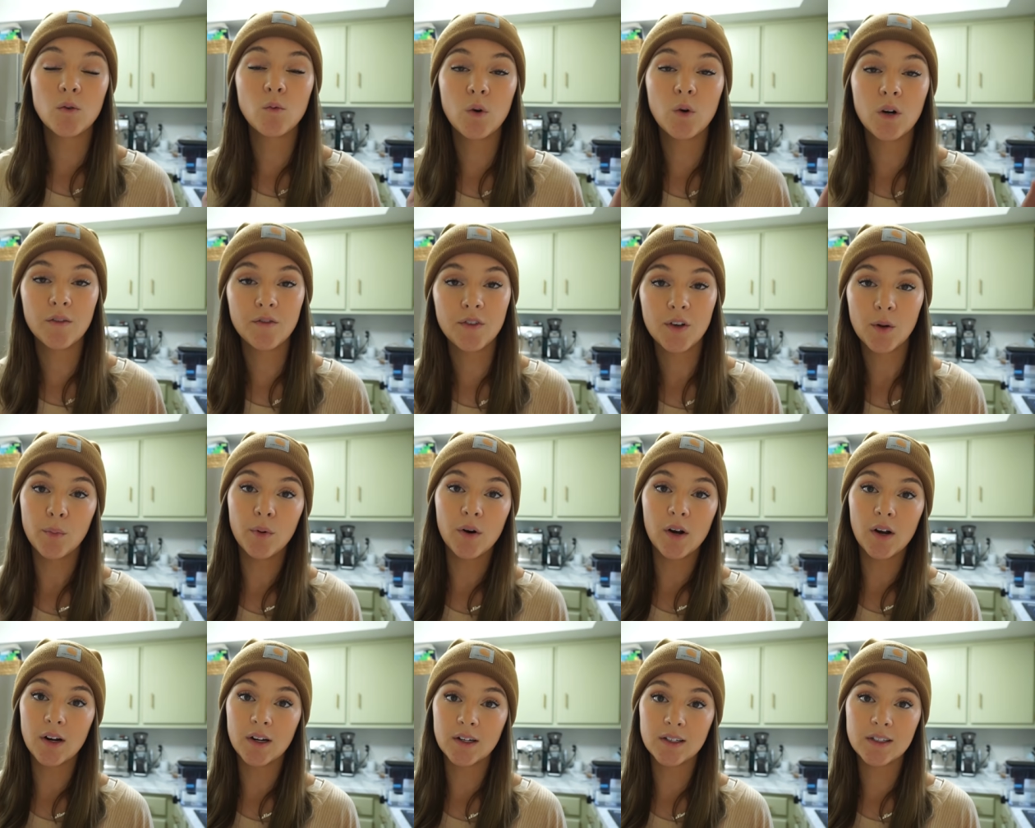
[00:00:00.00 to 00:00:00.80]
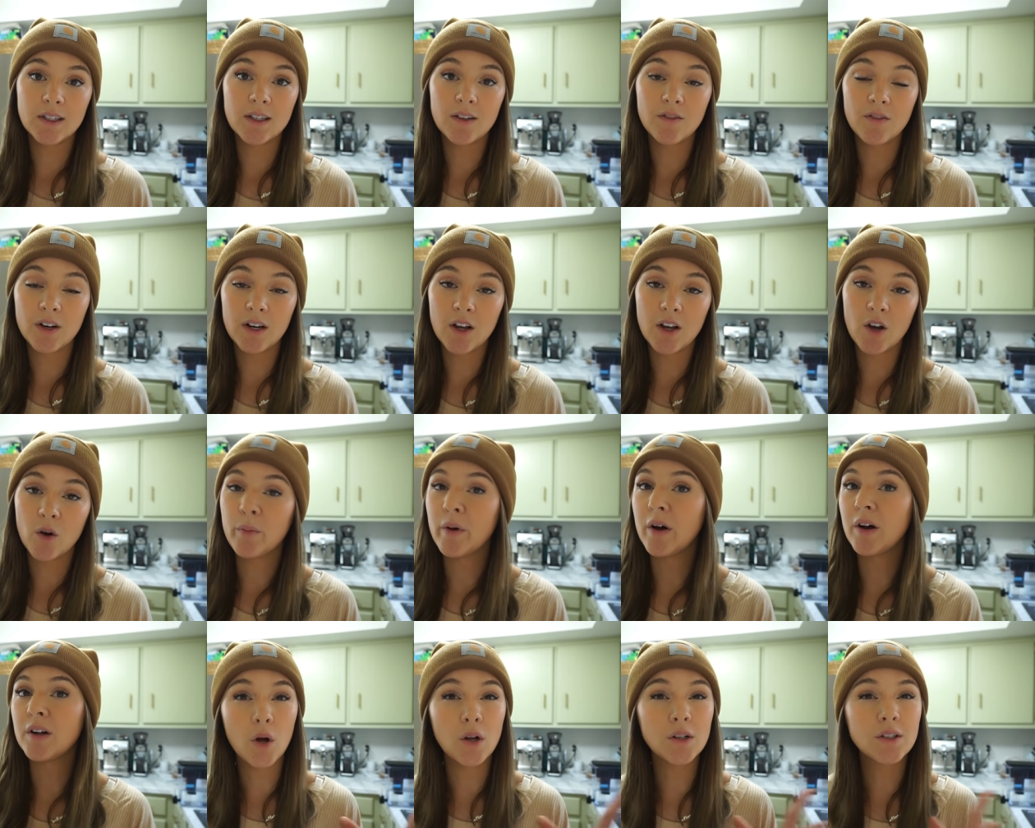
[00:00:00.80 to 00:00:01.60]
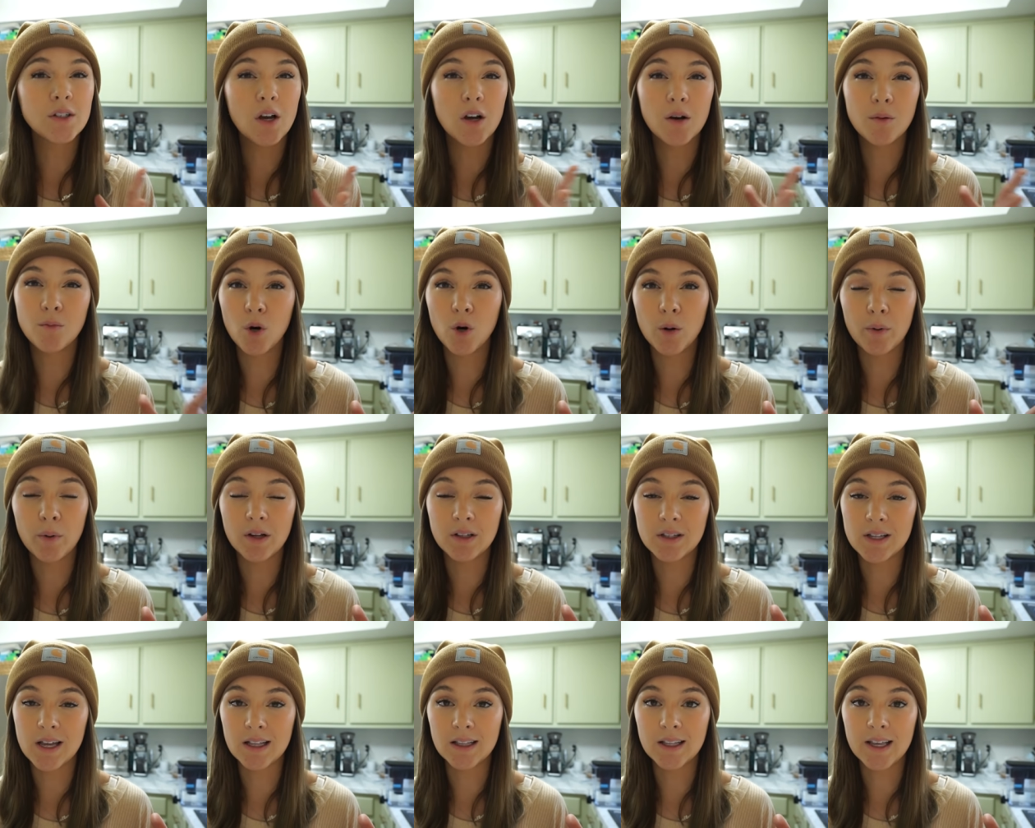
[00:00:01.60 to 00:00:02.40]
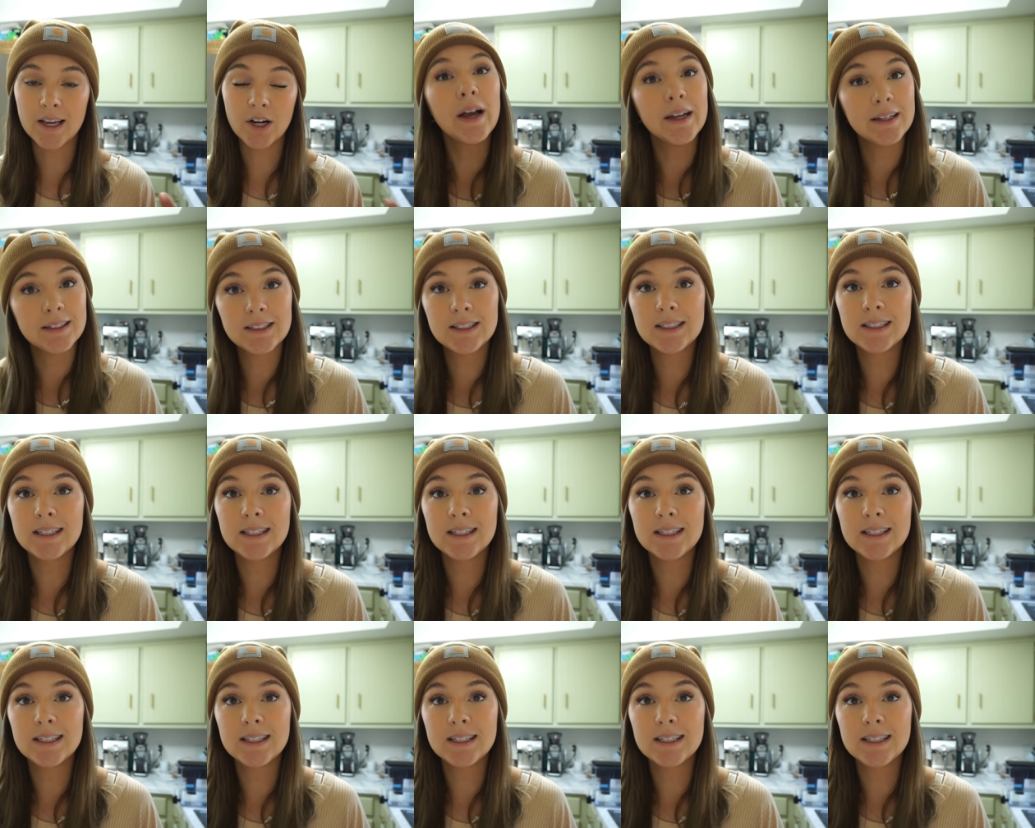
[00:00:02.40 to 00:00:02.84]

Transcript: one of their products in the video, but I'll, talk more about that later.